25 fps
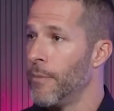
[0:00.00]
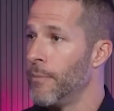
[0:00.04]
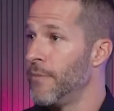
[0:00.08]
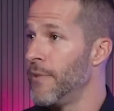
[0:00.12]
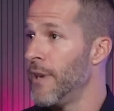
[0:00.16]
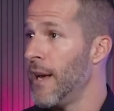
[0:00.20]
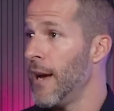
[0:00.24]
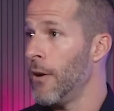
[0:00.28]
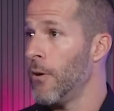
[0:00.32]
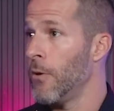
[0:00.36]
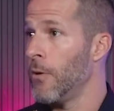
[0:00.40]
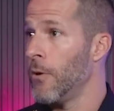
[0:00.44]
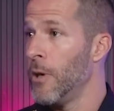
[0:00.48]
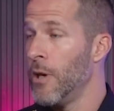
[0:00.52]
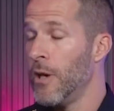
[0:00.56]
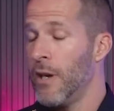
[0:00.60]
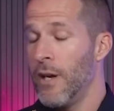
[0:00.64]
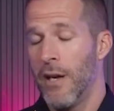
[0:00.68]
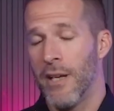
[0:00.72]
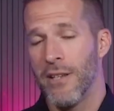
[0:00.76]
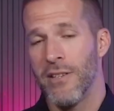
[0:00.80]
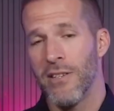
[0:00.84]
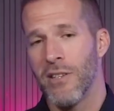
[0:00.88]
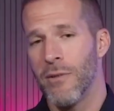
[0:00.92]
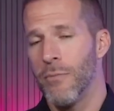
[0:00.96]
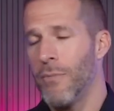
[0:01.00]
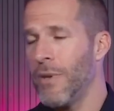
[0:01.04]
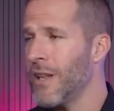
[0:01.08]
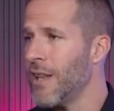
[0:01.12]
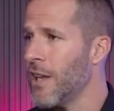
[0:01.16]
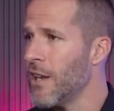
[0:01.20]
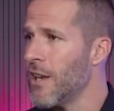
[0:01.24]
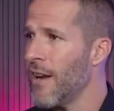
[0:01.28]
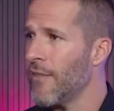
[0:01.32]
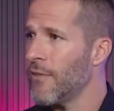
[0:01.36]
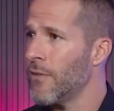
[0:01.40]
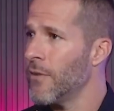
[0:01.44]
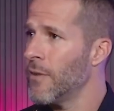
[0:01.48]
Now, it doesn't mean
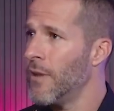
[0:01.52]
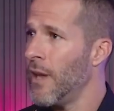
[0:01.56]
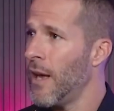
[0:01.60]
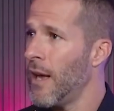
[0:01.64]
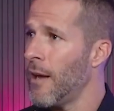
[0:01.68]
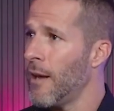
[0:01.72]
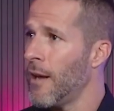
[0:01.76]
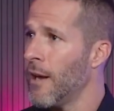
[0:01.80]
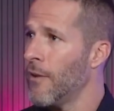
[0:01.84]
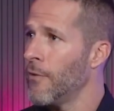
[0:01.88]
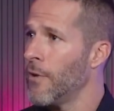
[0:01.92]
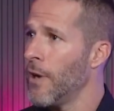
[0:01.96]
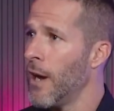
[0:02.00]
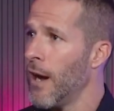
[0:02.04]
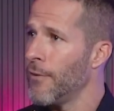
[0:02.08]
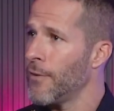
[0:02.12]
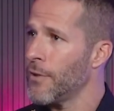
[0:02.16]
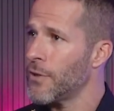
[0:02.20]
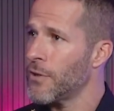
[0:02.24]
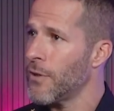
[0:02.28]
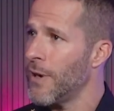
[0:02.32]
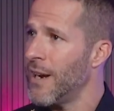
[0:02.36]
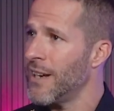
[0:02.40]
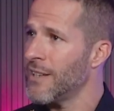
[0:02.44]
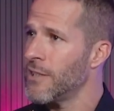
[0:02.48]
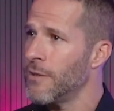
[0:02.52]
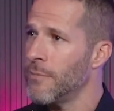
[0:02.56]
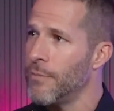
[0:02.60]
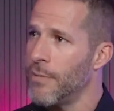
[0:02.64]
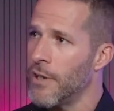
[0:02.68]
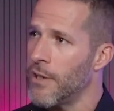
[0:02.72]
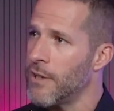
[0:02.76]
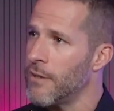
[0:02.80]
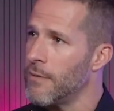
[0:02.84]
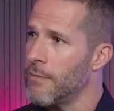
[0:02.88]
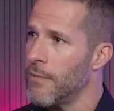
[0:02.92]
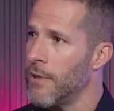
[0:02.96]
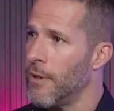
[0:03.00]
that every officer has to be
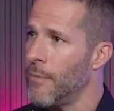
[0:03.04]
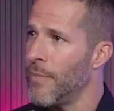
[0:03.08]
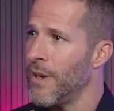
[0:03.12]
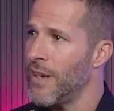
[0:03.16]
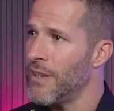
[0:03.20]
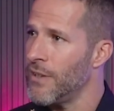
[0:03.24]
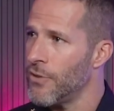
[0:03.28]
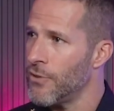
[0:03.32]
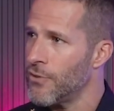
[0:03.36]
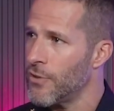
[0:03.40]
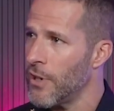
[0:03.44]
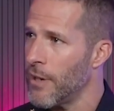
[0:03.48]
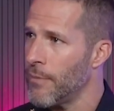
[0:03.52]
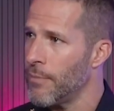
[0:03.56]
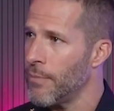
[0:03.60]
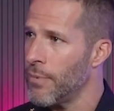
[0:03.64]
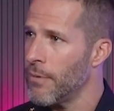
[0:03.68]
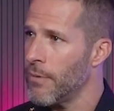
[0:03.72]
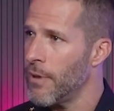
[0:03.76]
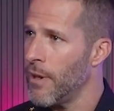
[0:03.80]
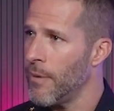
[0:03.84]
in amazing shape.